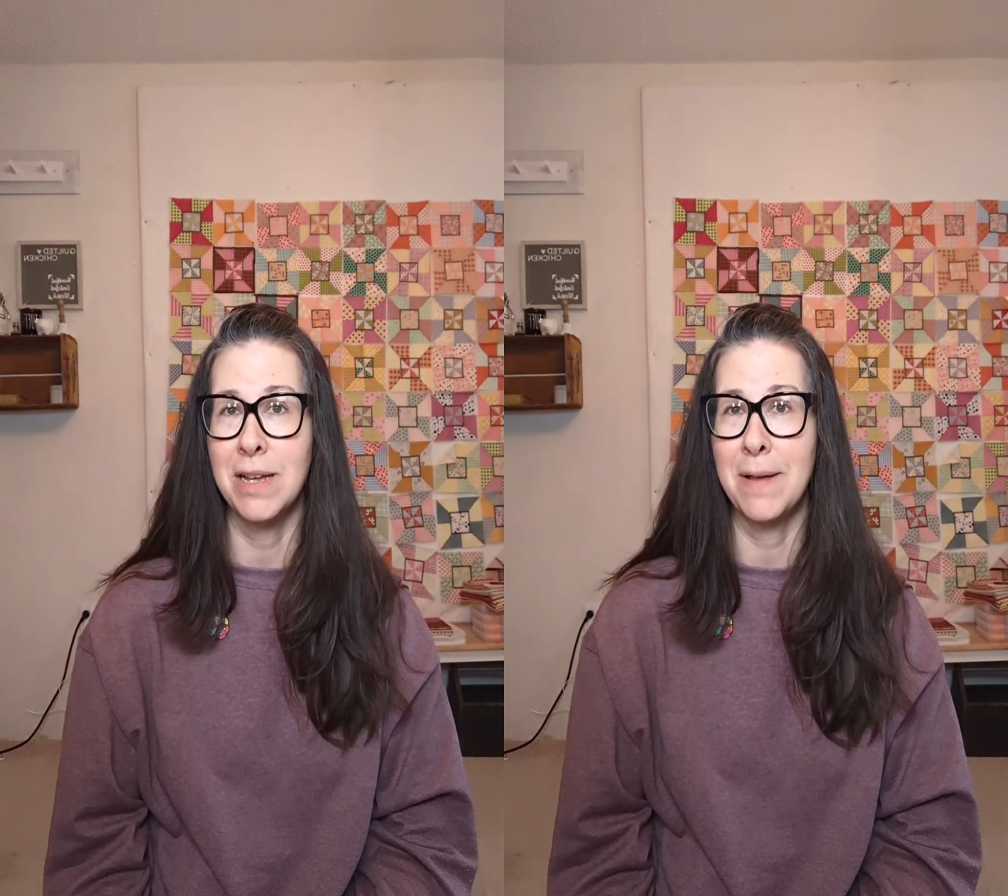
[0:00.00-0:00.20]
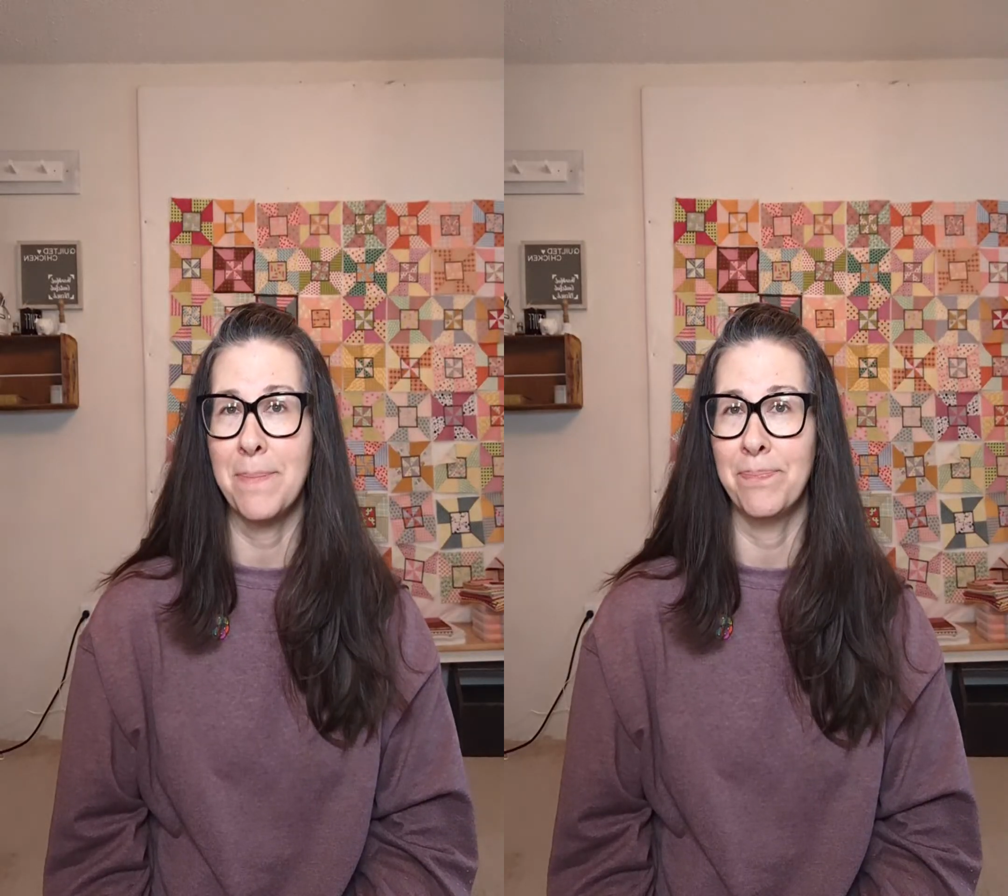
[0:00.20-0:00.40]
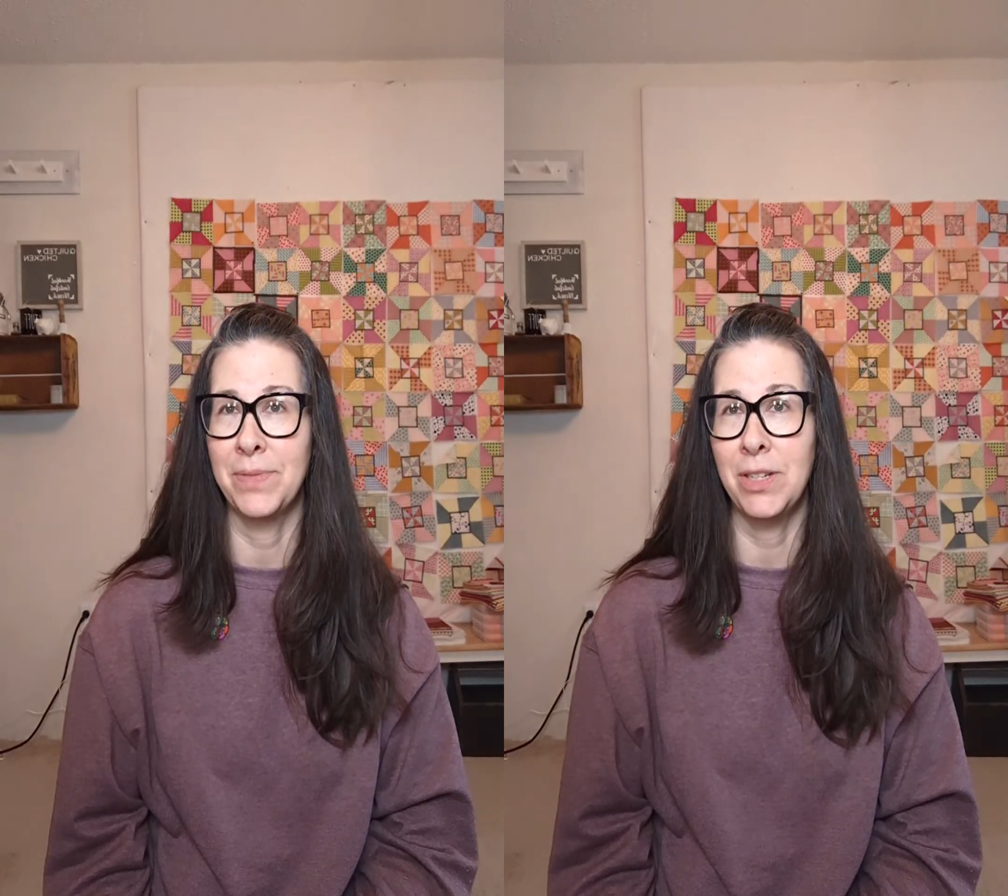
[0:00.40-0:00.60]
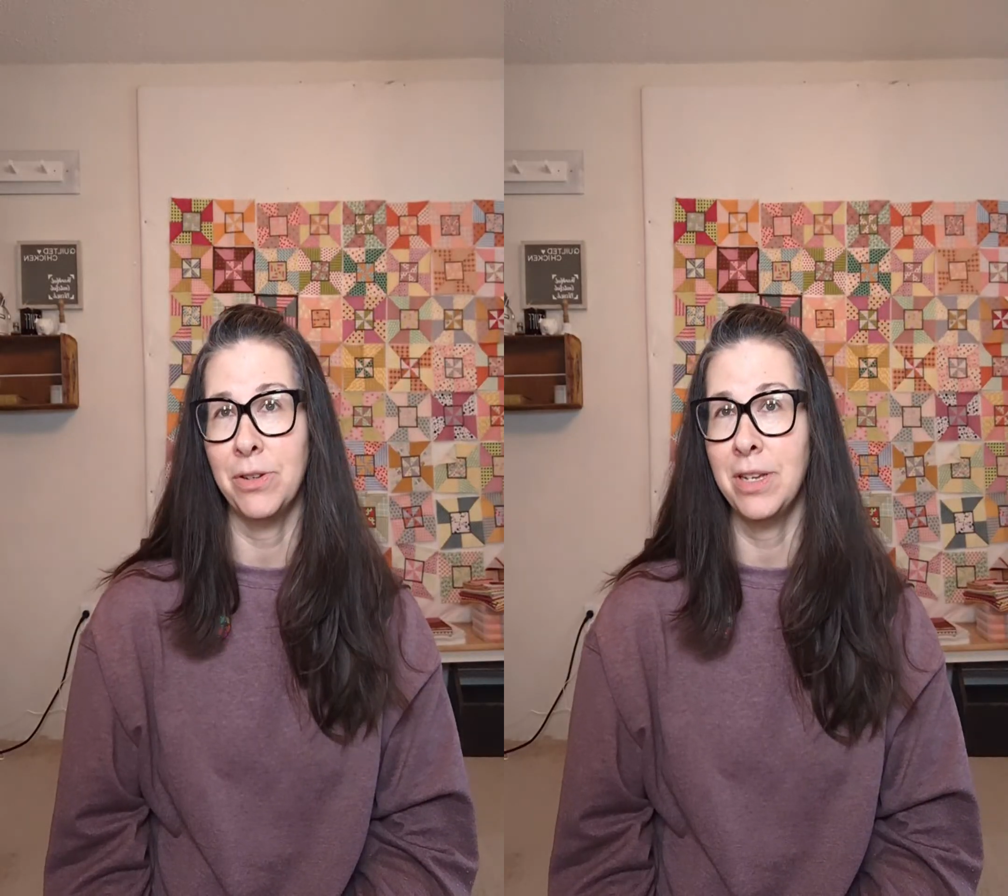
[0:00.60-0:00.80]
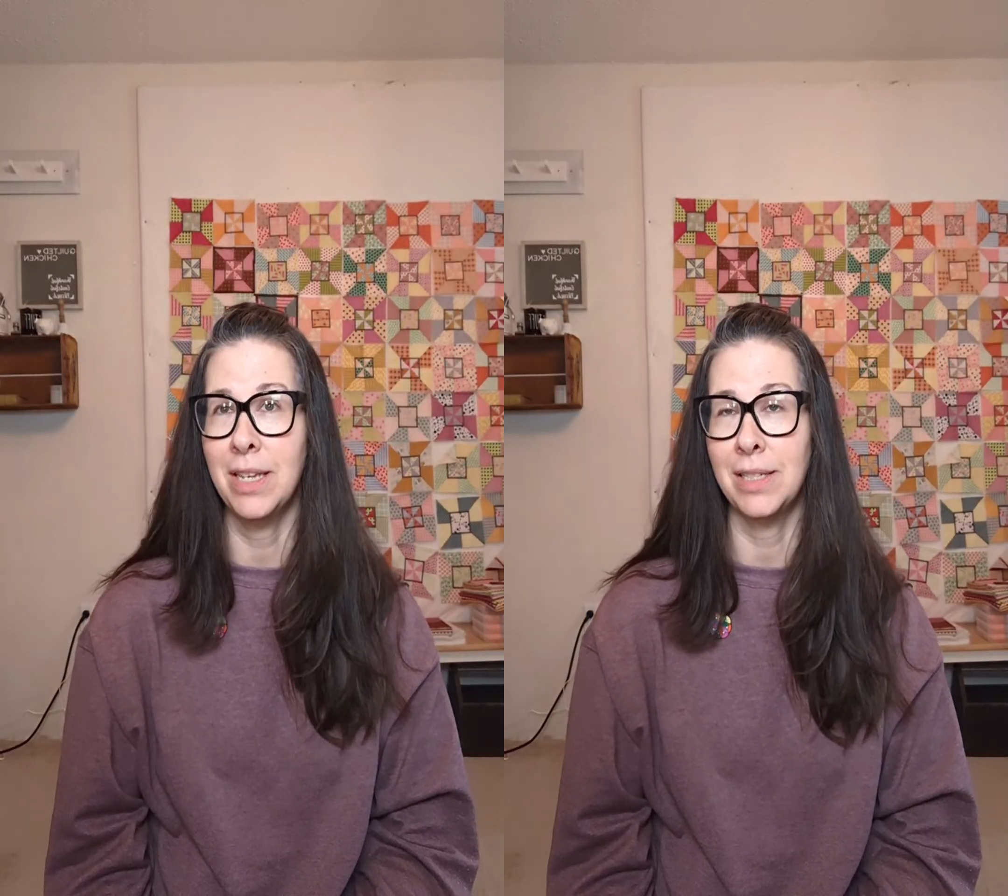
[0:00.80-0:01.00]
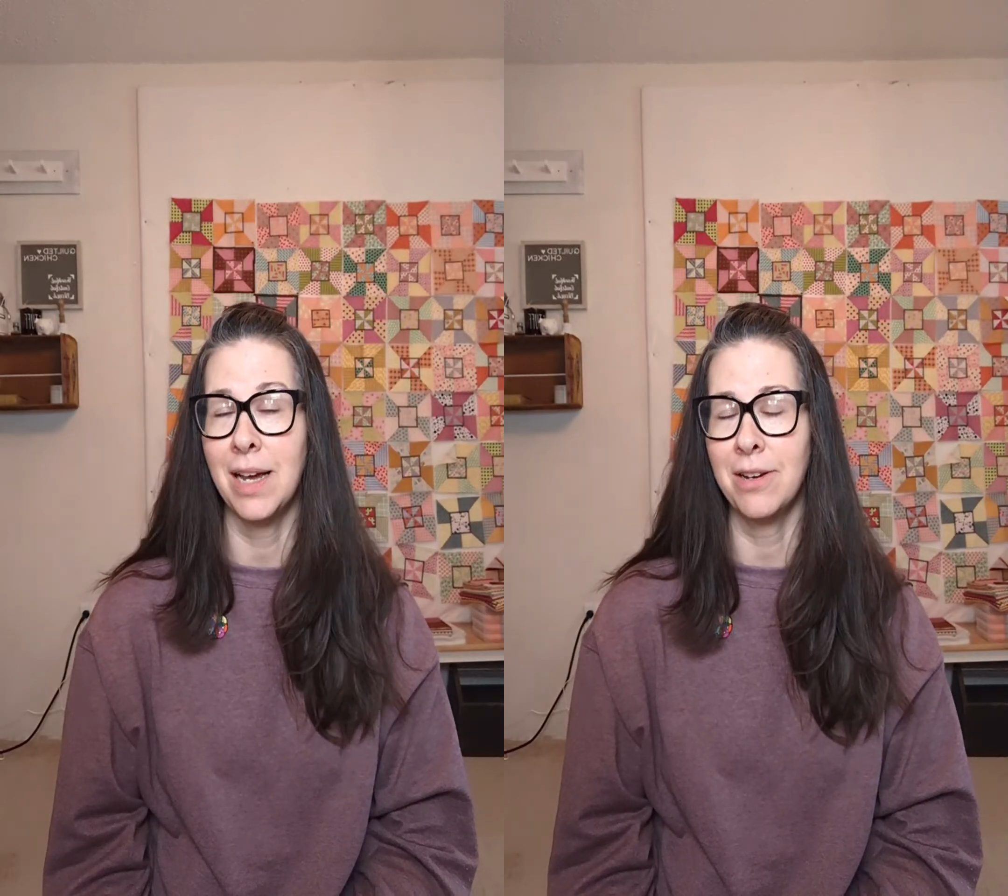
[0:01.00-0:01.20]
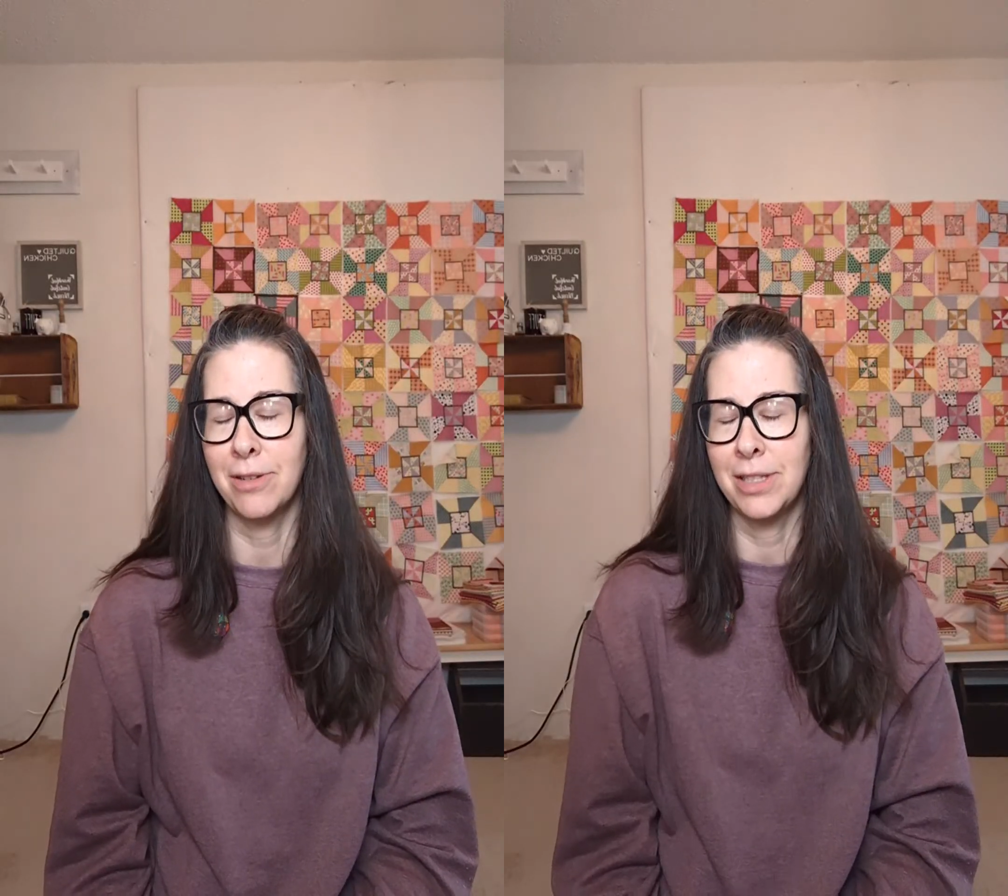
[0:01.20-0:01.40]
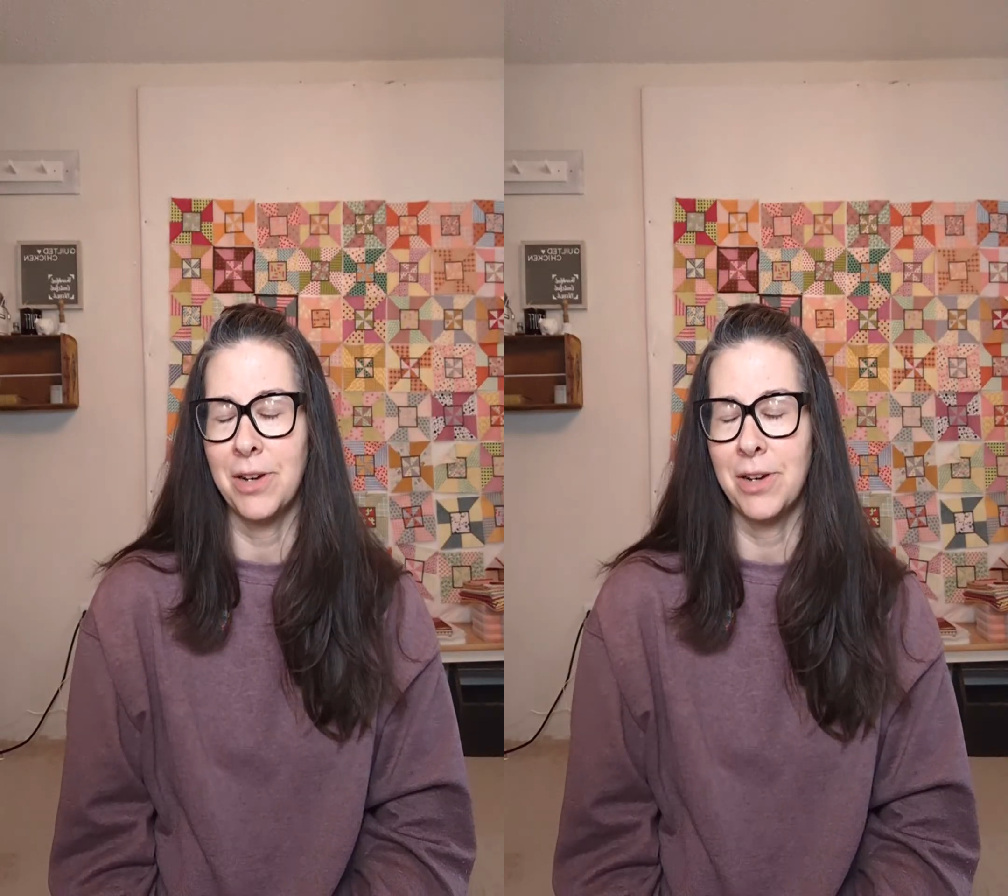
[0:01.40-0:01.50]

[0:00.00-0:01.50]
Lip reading: until you get tired. So